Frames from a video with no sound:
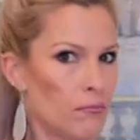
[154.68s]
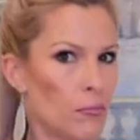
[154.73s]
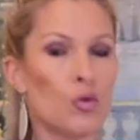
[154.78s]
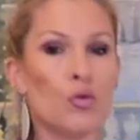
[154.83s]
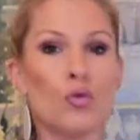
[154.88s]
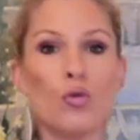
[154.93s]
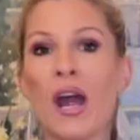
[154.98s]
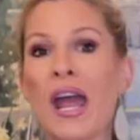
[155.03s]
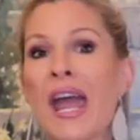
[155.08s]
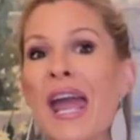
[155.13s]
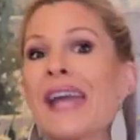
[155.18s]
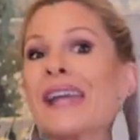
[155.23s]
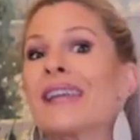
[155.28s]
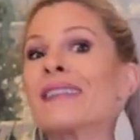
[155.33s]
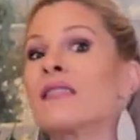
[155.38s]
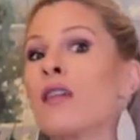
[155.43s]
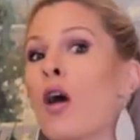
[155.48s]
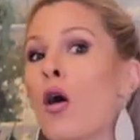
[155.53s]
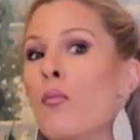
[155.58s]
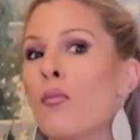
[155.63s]
or
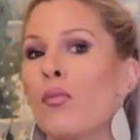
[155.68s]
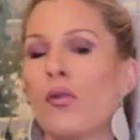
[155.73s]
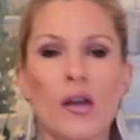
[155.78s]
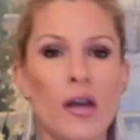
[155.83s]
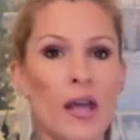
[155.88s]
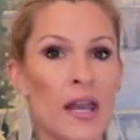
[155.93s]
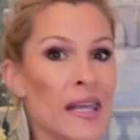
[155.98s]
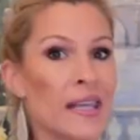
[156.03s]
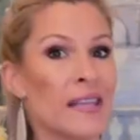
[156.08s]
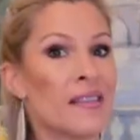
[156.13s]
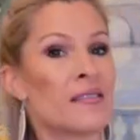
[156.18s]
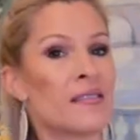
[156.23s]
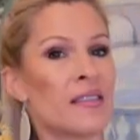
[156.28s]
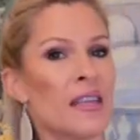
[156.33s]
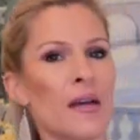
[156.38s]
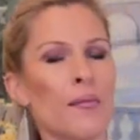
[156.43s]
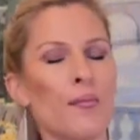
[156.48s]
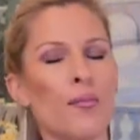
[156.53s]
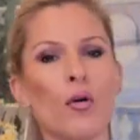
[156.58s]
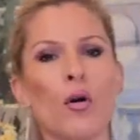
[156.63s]
exemple, an
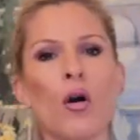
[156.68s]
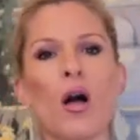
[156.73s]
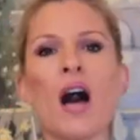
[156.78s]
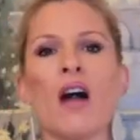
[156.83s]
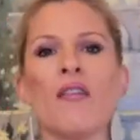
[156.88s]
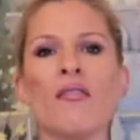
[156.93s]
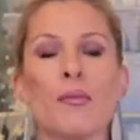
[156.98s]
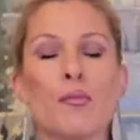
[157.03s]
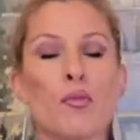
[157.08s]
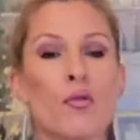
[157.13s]
example of a